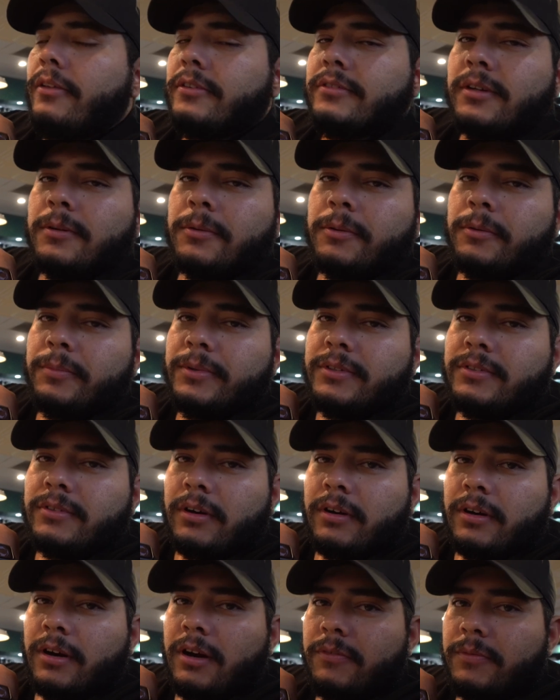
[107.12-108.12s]
looks like we're going to be
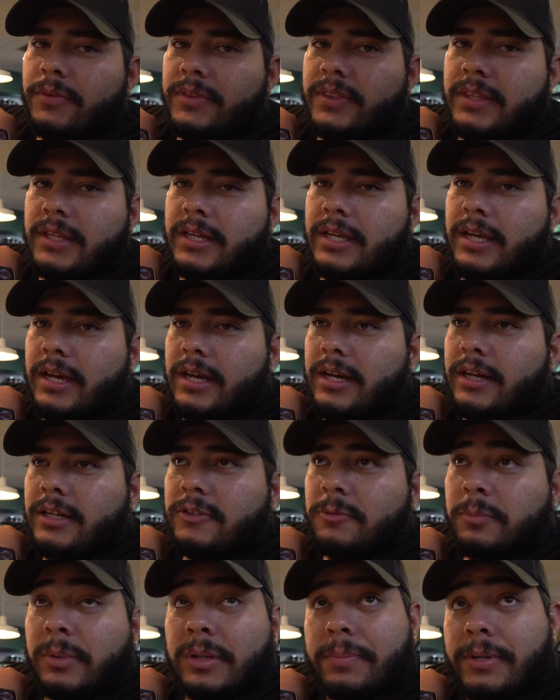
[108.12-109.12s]
starting off with the uh,
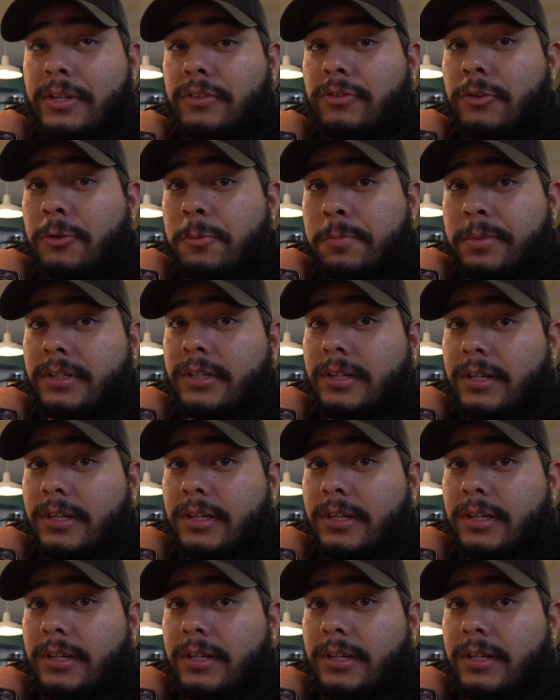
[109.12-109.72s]
split pea soup